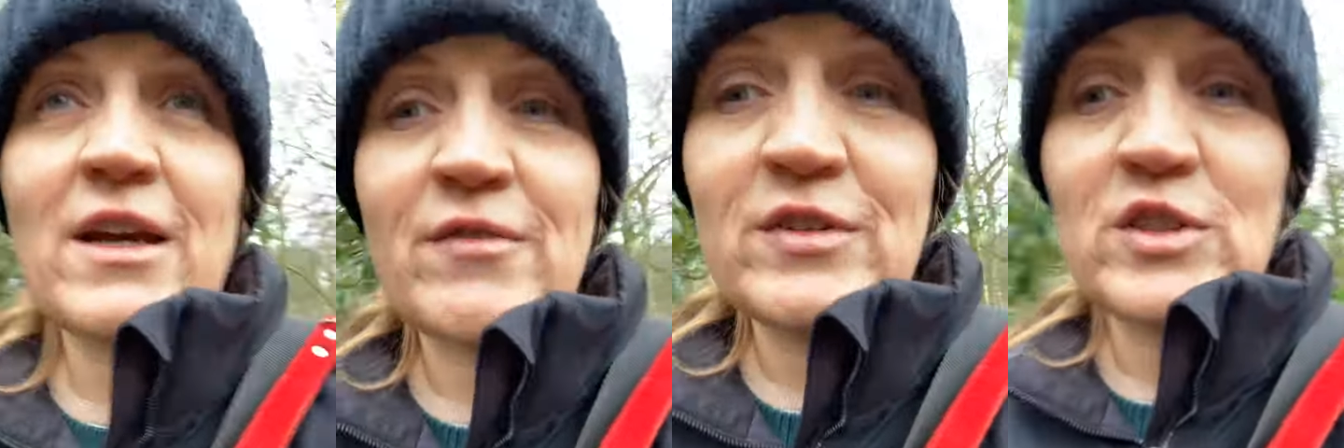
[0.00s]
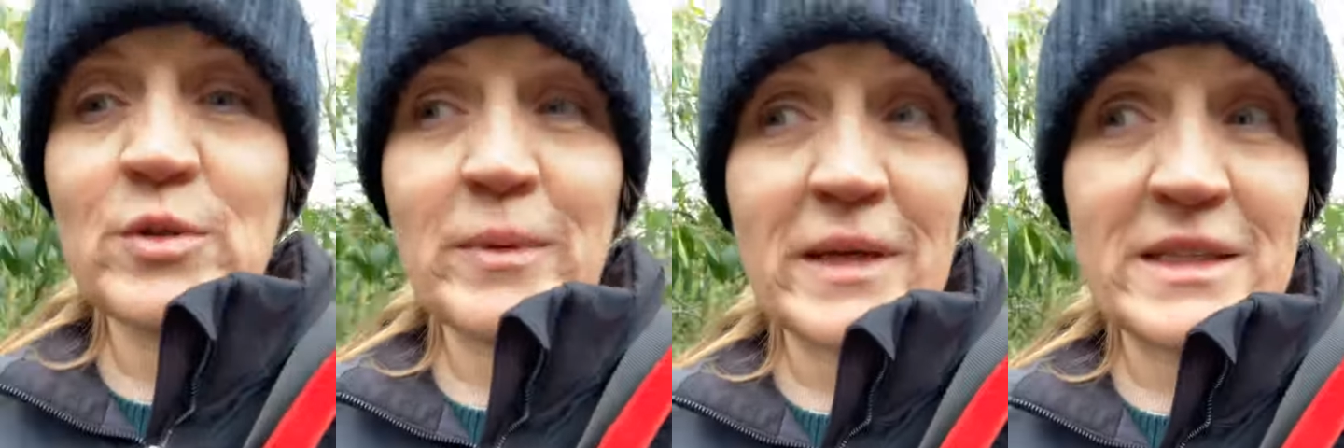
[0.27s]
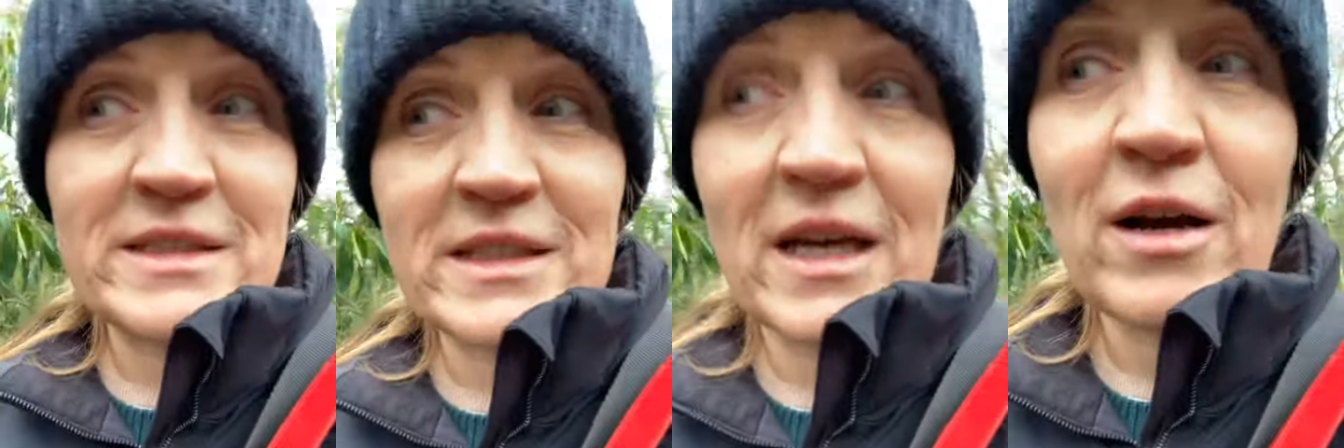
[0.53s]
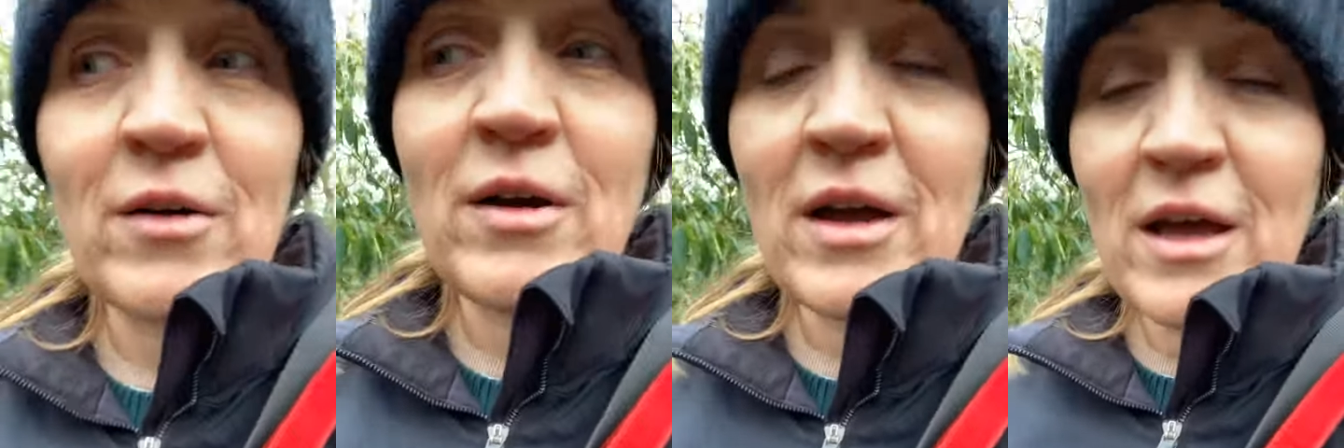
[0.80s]
every 2 weeks
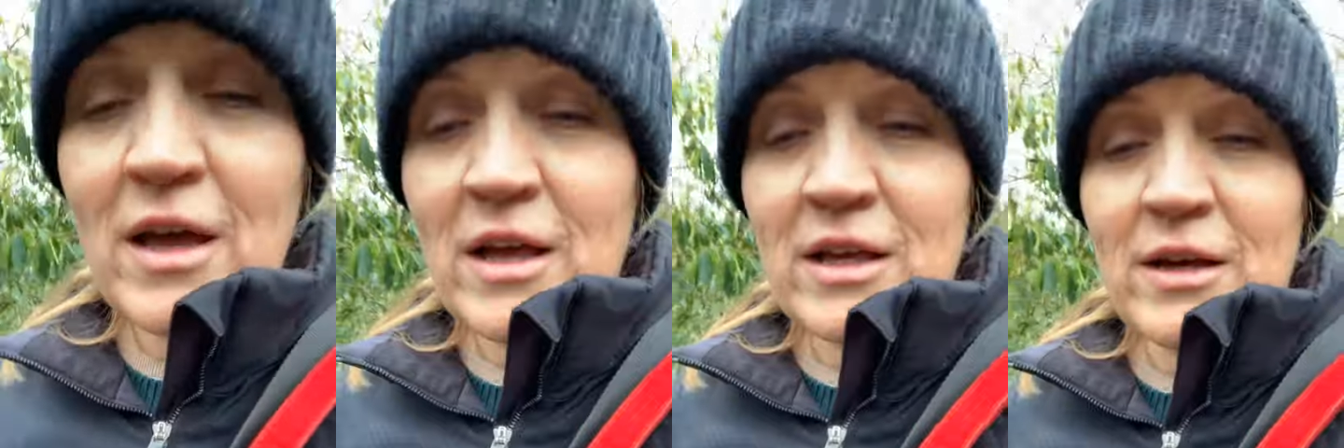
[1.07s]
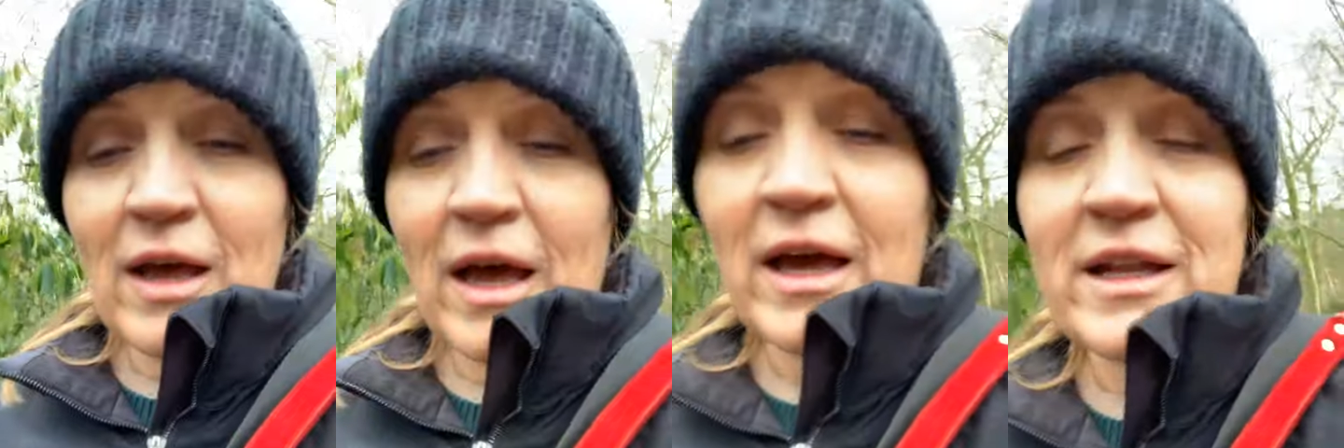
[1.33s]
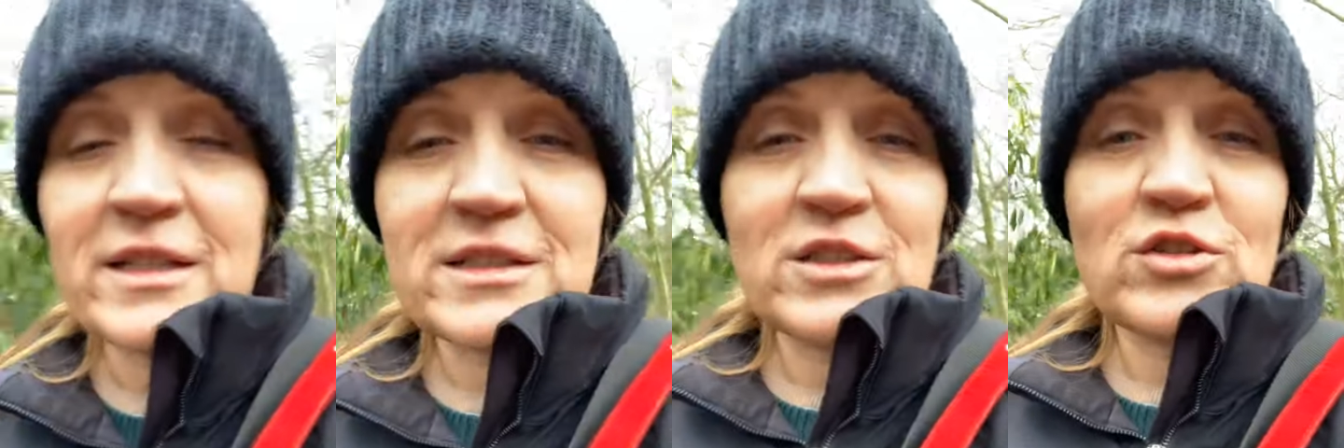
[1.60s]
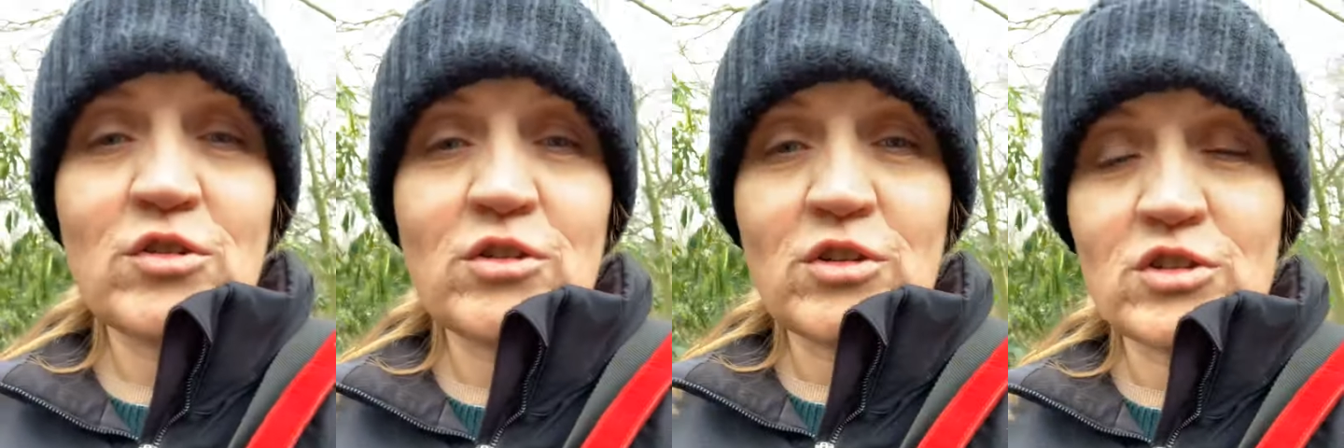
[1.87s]
now and it's a
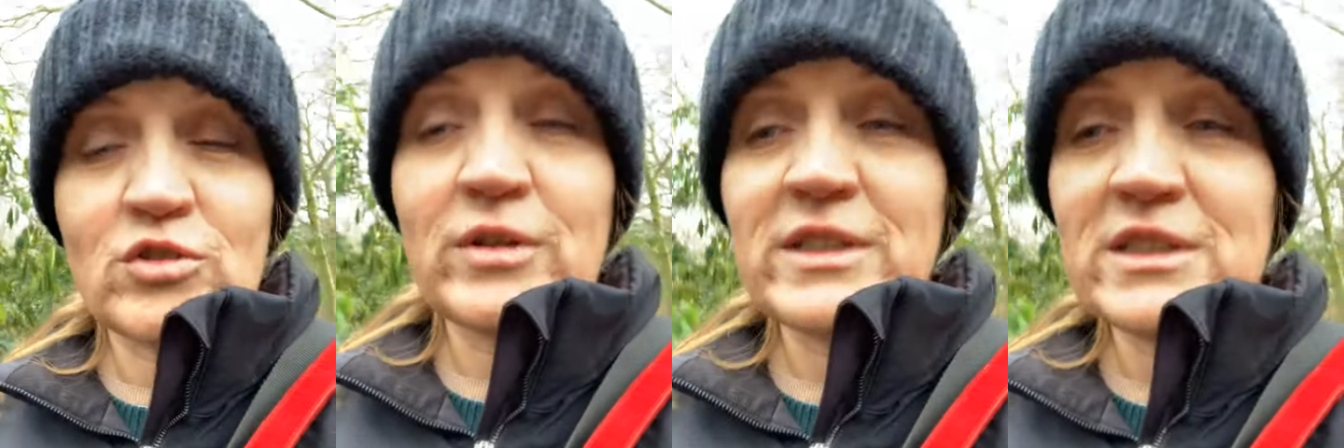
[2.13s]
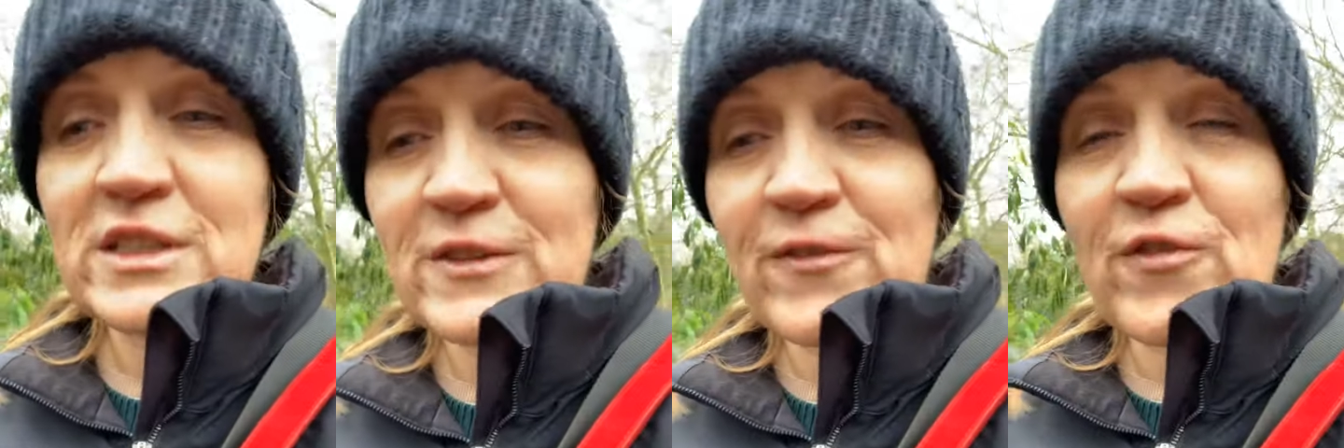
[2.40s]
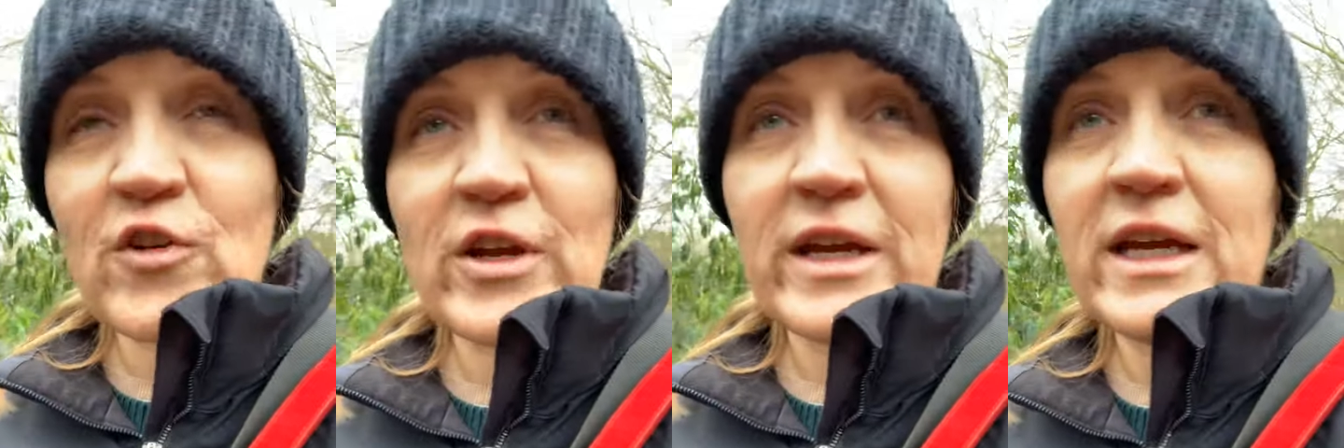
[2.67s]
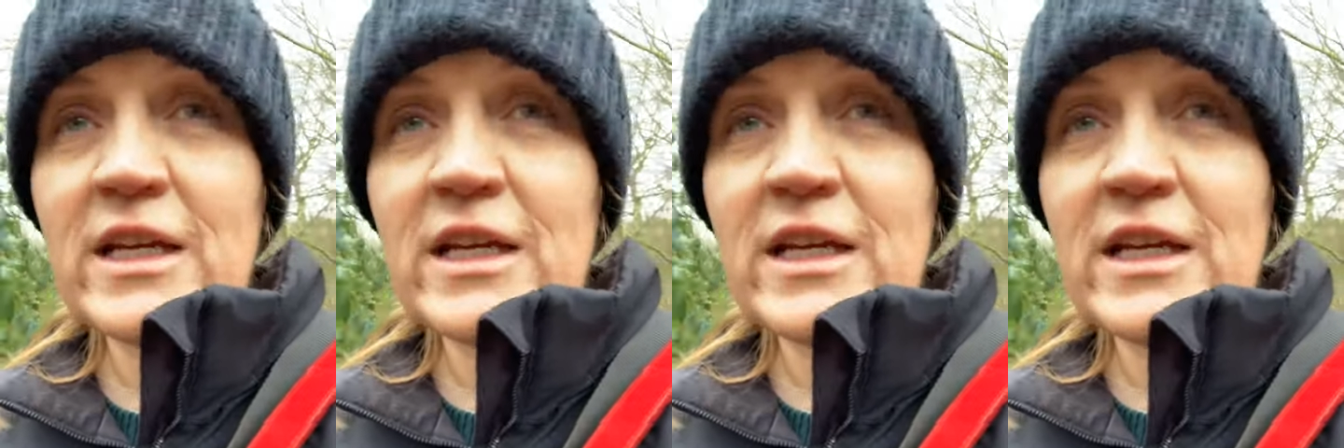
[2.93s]
dog lottery, so it's free.